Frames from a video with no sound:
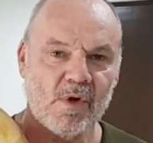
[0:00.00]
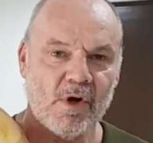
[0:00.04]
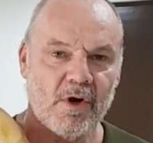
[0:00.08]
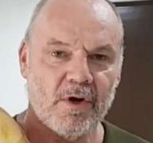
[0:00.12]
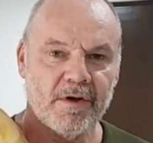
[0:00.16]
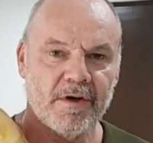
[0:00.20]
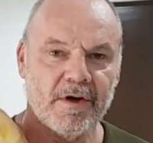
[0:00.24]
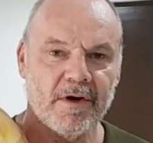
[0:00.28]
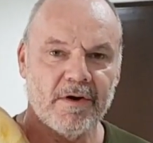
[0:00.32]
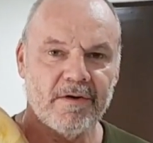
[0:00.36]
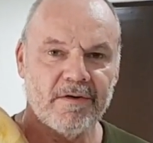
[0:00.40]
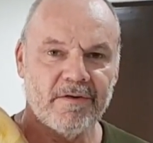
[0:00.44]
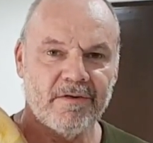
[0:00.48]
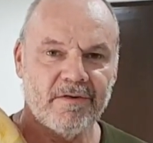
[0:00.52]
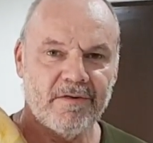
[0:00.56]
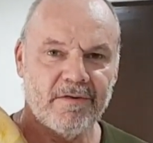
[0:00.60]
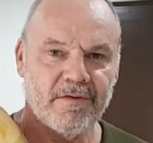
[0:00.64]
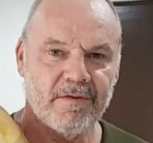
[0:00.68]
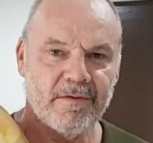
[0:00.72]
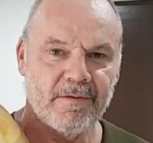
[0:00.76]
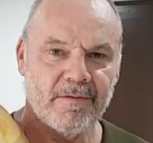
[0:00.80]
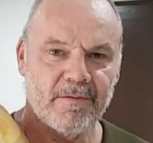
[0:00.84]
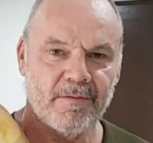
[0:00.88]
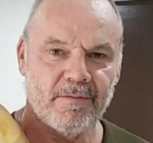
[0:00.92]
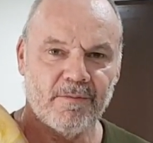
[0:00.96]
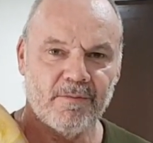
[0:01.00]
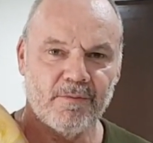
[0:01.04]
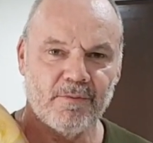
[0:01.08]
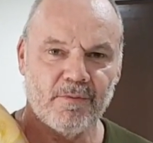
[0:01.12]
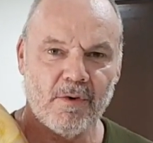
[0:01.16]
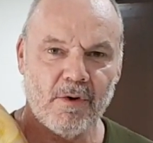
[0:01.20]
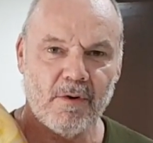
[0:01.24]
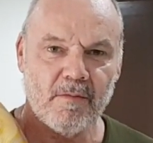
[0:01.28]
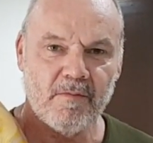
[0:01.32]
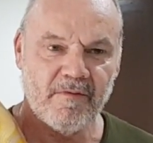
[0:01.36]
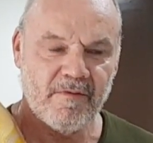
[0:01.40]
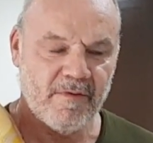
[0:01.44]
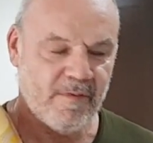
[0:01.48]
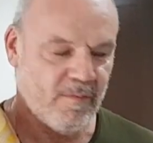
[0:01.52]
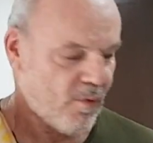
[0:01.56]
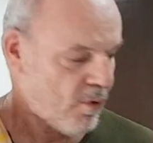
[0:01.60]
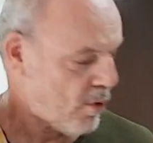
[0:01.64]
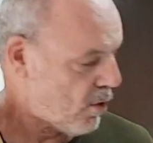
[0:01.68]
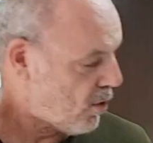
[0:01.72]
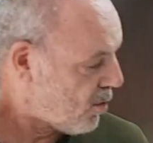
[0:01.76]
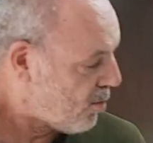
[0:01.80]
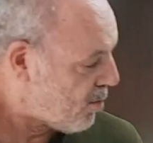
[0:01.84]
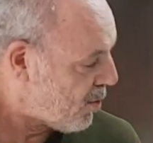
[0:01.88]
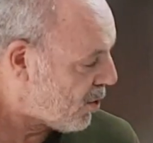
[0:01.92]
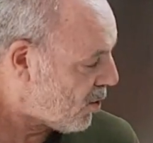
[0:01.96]
Hi guys, Rob from
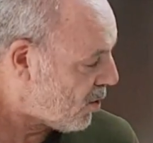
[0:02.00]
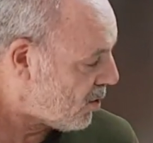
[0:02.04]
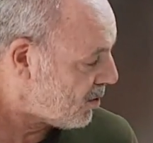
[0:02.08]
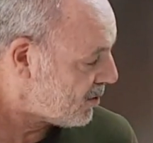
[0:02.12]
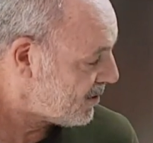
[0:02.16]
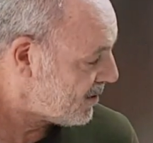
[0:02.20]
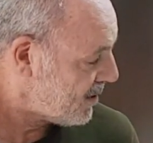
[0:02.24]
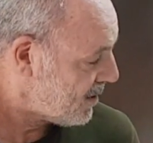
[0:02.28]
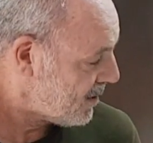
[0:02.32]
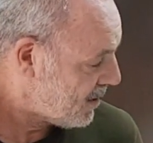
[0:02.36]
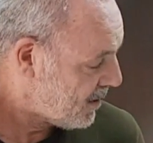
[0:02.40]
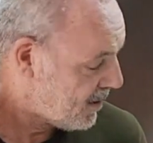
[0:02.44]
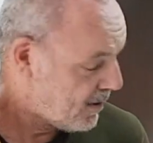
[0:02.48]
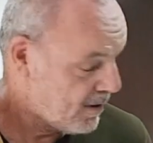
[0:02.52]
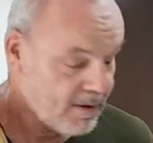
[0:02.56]
Royal Balls.